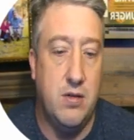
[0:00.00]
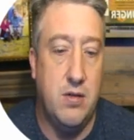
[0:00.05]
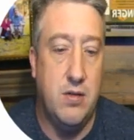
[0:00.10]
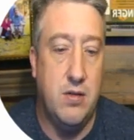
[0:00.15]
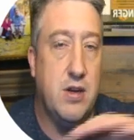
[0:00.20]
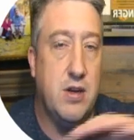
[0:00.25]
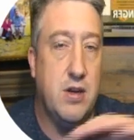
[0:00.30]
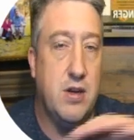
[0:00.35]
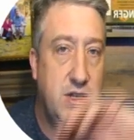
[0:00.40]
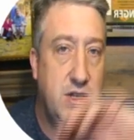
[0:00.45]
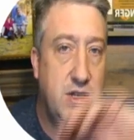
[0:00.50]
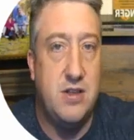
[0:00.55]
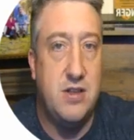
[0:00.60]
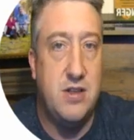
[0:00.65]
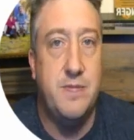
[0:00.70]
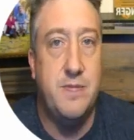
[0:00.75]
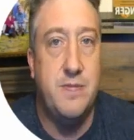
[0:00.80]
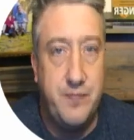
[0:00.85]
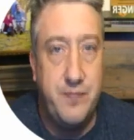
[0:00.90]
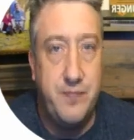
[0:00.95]
their
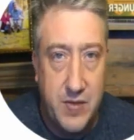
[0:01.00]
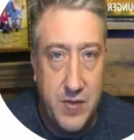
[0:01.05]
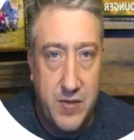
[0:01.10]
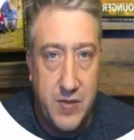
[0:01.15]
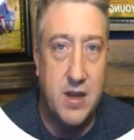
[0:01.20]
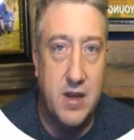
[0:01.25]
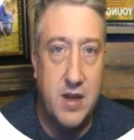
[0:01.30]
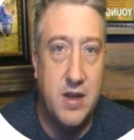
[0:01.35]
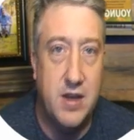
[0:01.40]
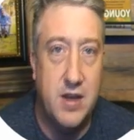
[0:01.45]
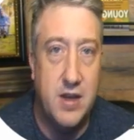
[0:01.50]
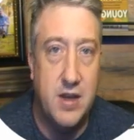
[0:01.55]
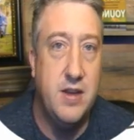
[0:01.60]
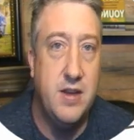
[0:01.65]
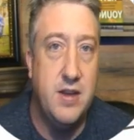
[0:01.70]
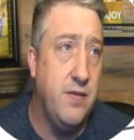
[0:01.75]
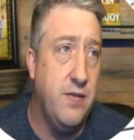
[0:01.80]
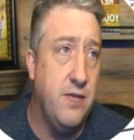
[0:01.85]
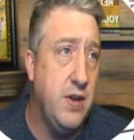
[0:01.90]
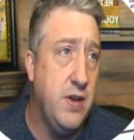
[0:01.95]
system to get
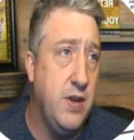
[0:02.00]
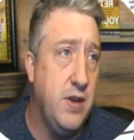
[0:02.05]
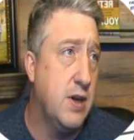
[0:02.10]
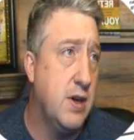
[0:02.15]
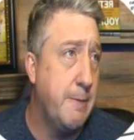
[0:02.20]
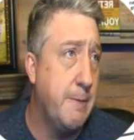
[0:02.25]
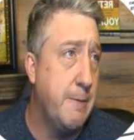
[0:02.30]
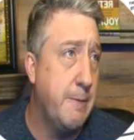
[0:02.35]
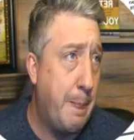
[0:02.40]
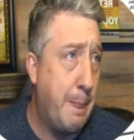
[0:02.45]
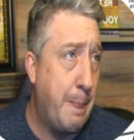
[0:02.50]
views, right?